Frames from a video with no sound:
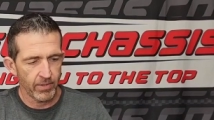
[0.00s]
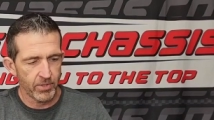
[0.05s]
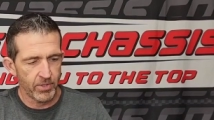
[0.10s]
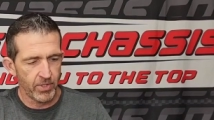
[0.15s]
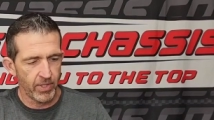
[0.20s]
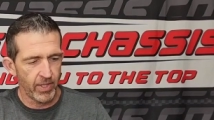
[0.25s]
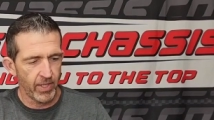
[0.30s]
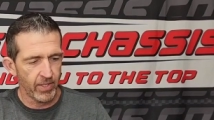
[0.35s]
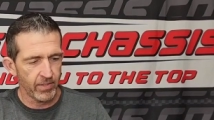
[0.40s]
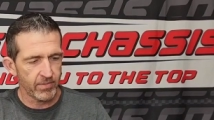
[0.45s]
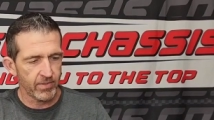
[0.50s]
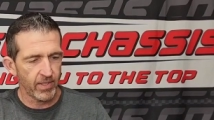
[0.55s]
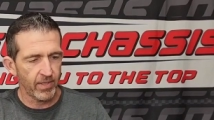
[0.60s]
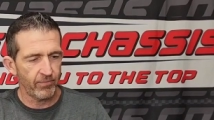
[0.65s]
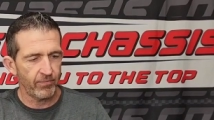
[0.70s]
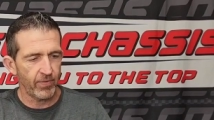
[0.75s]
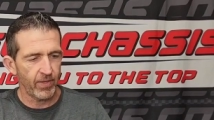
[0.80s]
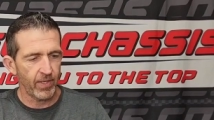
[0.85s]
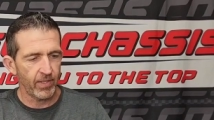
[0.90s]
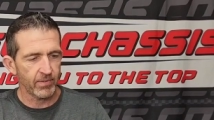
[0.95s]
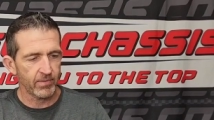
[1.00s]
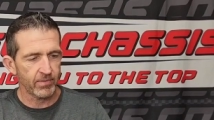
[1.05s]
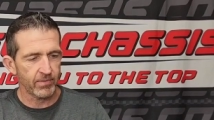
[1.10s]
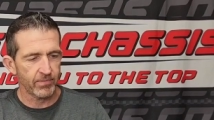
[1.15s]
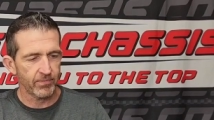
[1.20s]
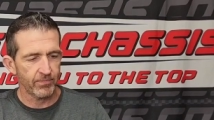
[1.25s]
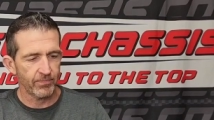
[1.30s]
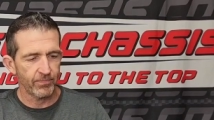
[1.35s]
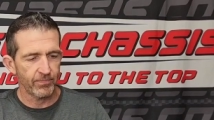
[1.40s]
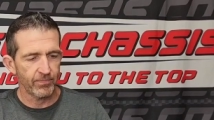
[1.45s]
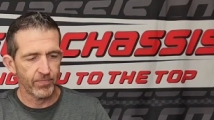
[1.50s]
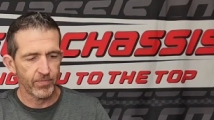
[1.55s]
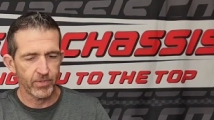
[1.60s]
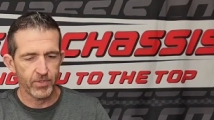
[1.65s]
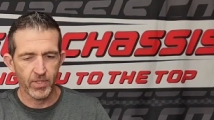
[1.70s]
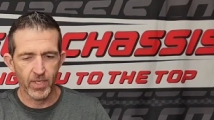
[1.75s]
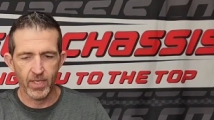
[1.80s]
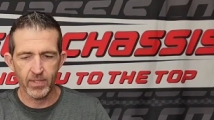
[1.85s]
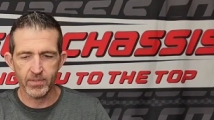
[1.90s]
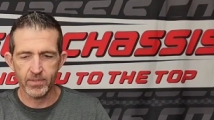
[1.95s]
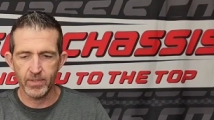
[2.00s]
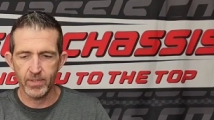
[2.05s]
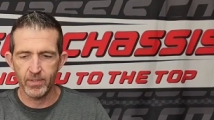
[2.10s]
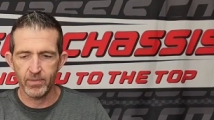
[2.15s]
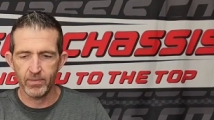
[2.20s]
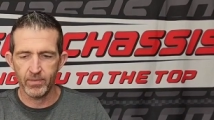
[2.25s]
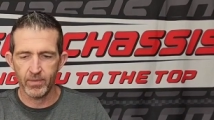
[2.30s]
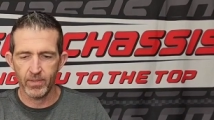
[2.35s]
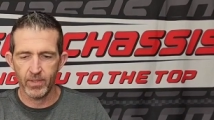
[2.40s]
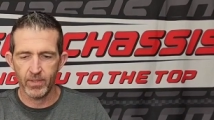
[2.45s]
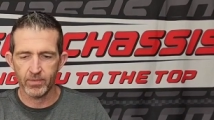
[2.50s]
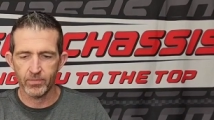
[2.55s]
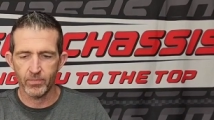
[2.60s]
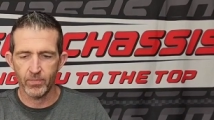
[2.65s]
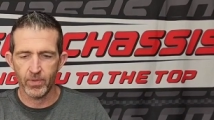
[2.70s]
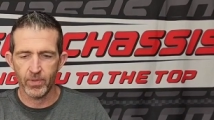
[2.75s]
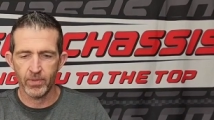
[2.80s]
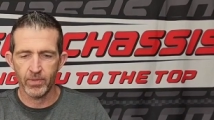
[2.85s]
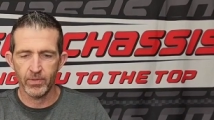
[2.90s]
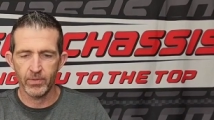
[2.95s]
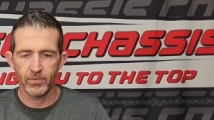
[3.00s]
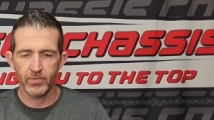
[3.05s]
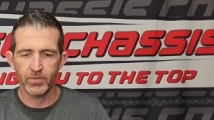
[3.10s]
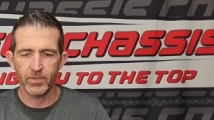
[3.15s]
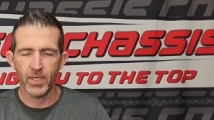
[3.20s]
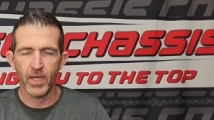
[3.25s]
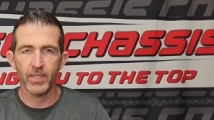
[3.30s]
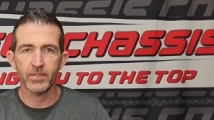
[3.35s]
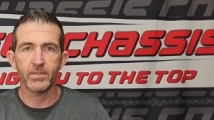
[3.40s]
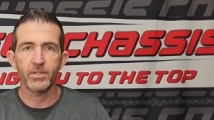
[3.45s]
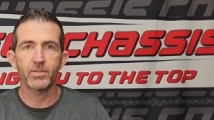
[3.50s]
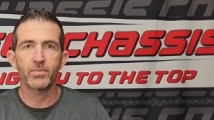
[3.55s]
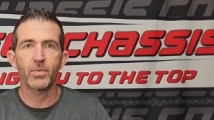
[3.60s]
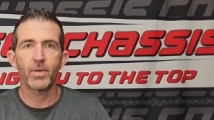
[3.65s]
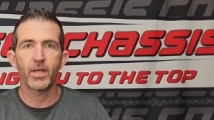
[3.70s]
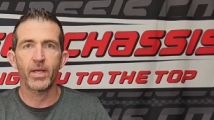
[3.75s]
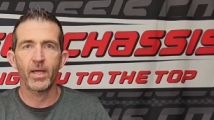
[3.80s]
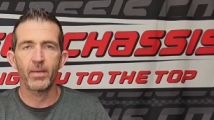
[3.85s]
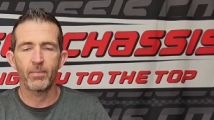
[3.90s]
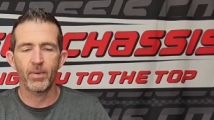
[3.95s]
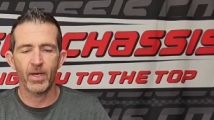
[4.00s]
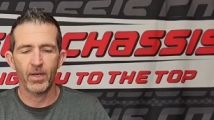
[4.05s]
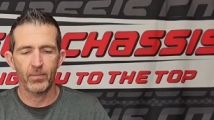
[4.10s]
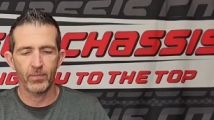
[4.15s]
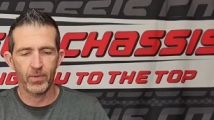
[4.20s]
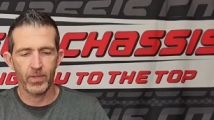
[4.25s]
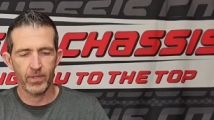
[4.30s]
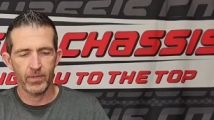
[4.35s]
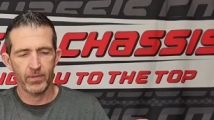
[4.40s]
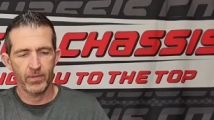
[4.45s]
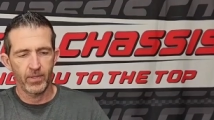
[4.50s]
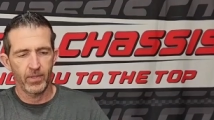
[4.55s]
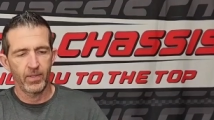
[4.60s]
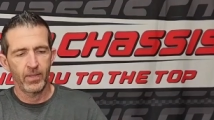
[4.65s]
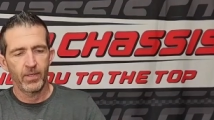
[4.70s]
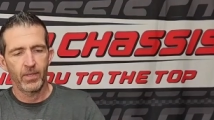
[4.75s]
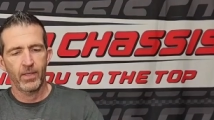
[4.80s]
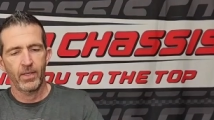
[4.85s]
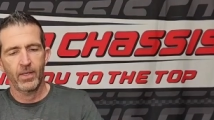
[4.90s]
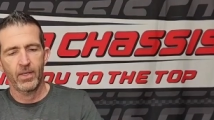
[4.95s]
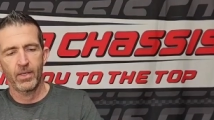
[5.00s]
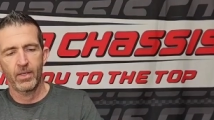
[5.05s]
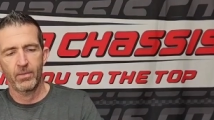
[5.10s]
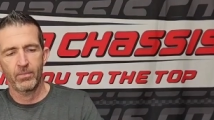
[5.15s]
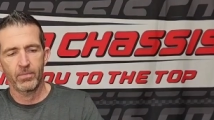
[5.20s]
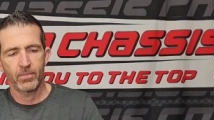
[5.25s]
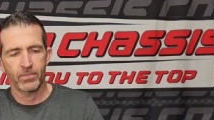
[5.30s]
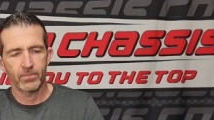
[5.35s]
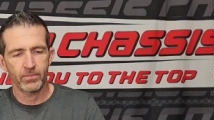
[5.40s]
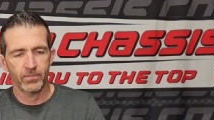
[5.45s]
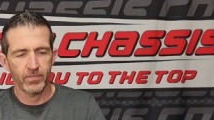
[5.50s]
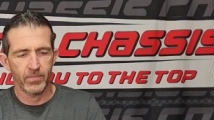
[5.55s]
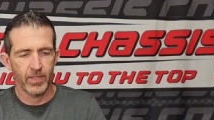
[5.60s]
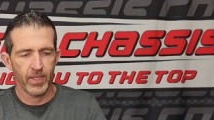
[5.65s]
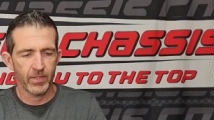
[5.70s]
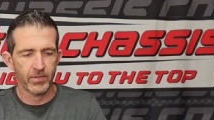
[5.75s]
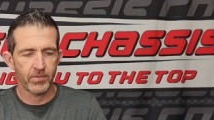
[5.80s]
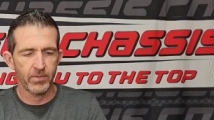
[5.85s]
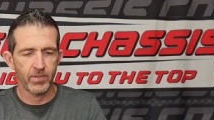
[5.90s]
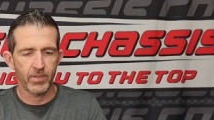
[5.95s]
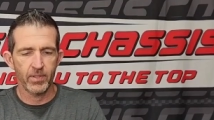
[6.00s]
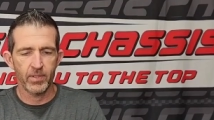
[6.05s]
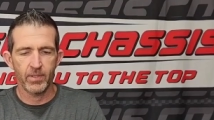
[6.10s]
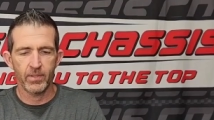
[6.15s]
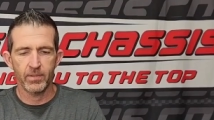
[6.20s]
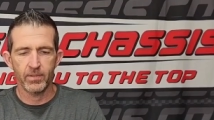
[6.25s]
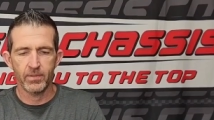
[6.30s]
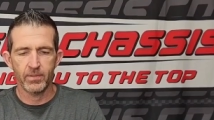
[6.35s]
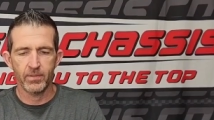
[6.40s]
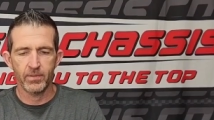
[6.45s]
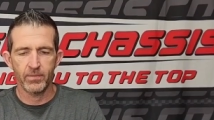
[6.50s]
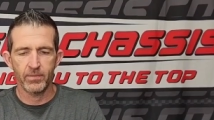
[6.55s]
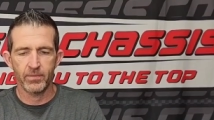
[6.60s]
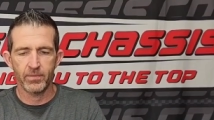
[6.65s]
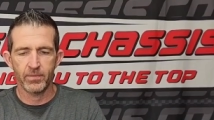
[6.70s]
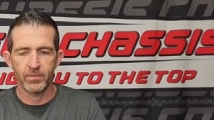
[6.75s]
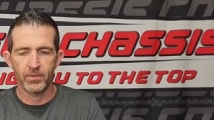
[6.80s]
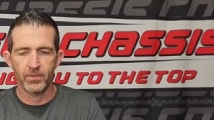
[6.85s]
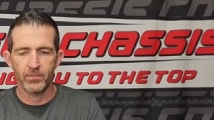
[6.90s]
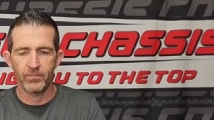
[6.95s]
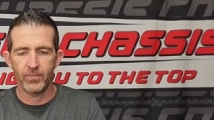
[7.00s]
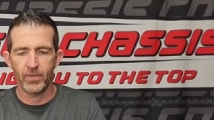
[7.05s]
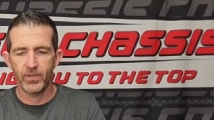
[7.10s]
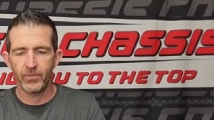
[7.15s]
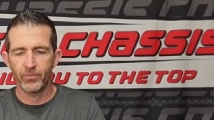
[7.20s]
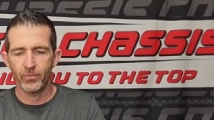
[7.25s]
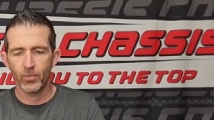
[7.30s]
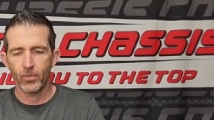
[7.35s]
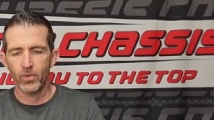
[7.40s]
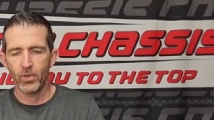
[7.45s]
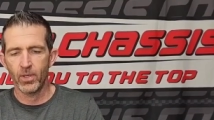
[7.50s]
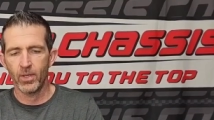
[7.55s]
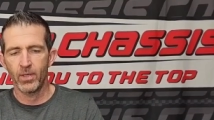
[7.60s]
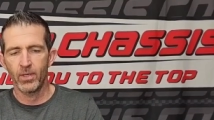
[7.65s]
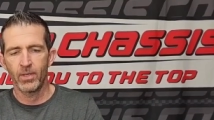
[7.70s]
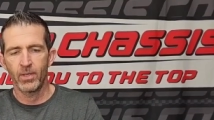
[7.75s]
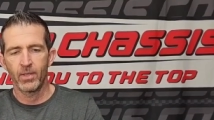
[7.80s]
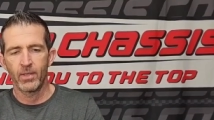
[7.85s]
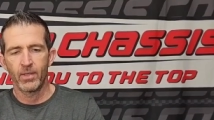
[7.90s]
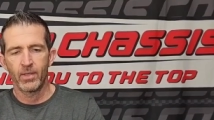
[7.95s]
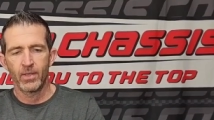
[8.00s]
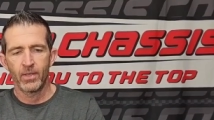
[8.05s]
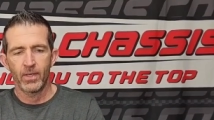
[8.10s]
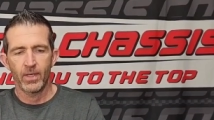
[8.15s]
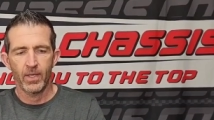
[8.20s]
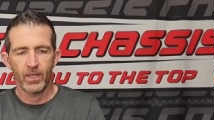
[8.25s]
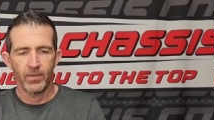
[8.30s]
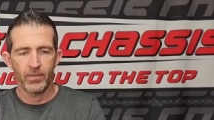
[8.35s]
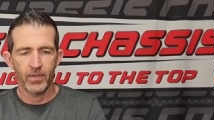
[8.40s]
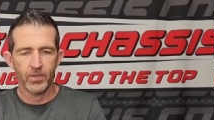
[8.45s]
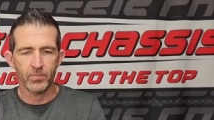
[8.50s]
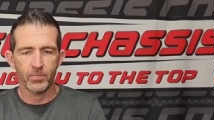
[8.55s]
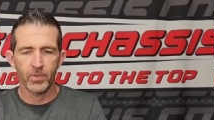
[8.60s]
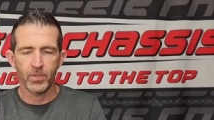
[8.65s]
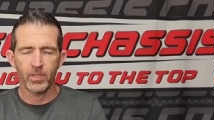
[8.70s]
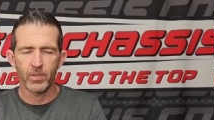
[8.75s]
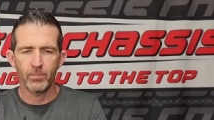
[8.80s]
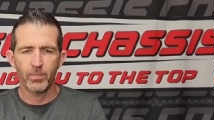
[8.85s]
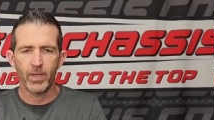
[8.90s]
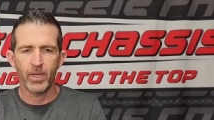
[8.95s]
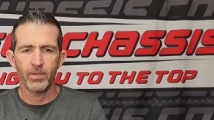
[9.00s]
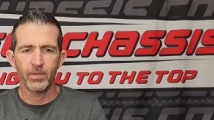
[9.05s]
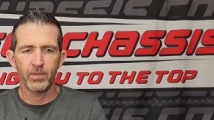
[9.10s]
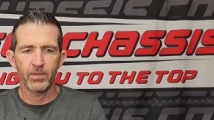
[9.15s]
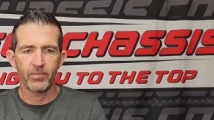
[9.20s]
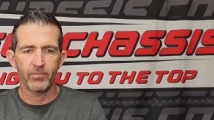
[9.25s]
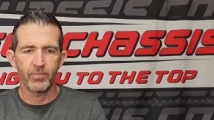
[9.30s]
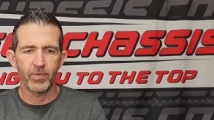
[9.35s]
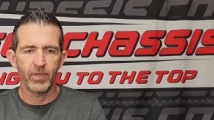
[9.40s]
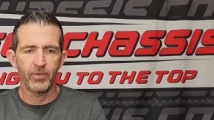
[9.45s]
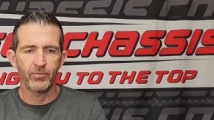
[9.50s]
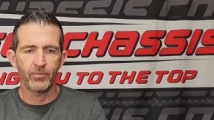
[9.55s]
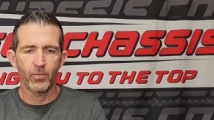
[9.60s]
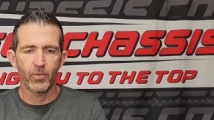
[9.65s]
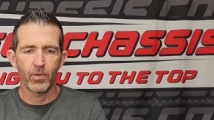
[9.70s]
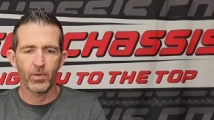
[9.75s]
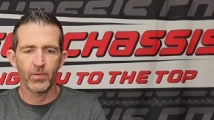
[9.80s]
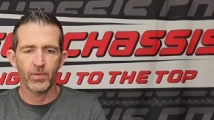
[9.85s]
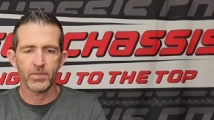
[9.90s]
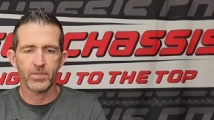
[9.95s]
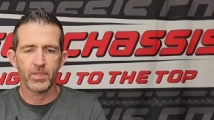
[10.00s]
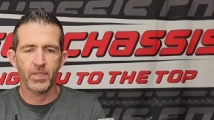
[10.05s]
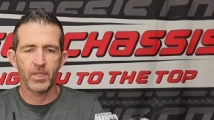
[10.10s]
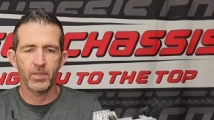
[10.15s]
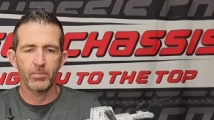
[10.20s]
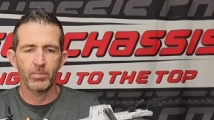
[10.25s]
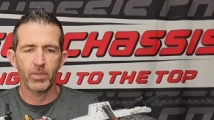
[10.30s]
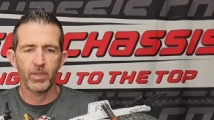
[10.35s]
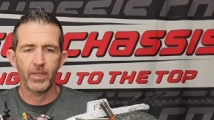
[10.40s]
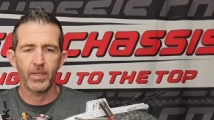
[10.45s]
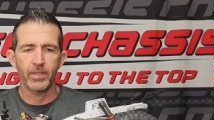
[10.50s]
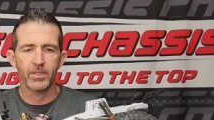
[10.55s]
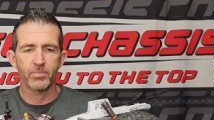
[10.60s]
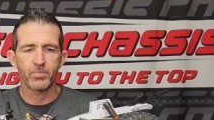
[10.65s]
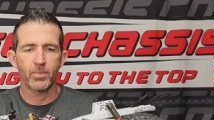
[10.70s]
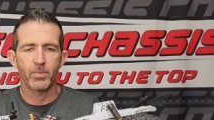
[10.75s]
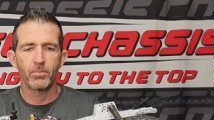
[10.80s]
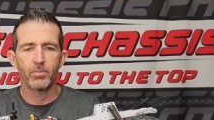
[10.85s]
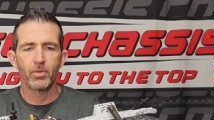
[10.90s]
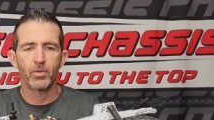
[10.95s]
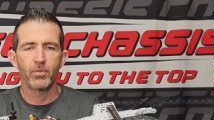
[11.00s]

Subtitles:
GS-FS chassis. It's one of the new chassis we came out with next to the V4. This one, compared to the V4, the skid plate has been